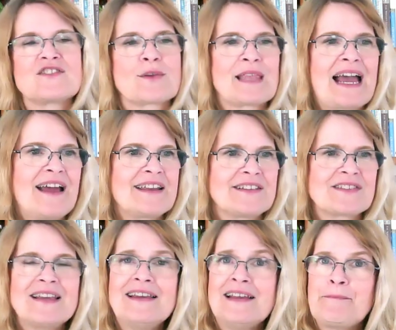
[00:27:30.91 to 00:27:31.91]
So that
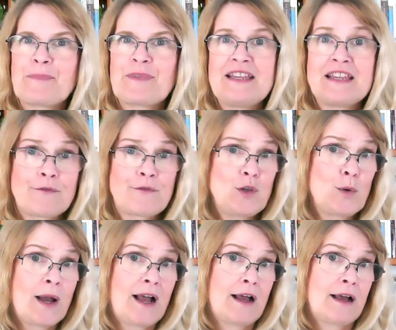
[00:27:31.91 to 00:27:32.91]
is, if
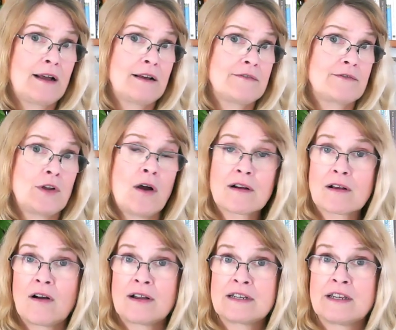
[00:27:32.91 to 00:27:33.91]
you have not
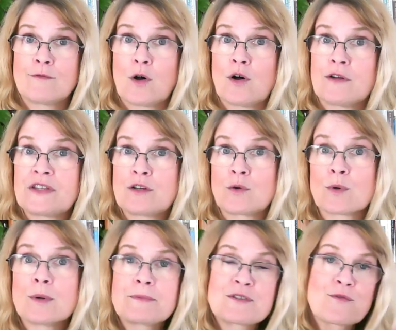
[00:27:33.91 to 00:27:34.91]
gotten involved in
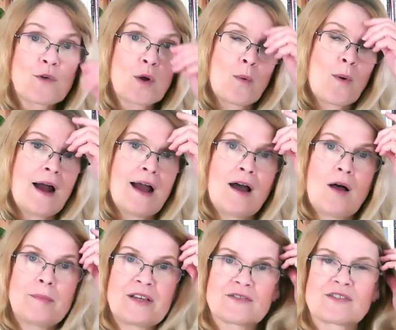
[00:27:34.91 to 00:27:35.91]
groups for a while
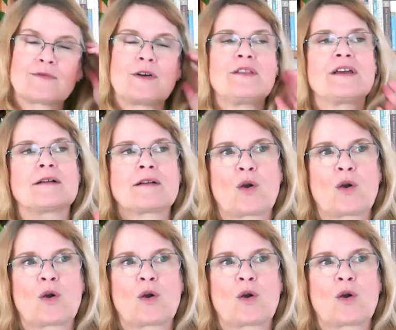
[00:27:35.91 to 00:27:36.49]
because of all the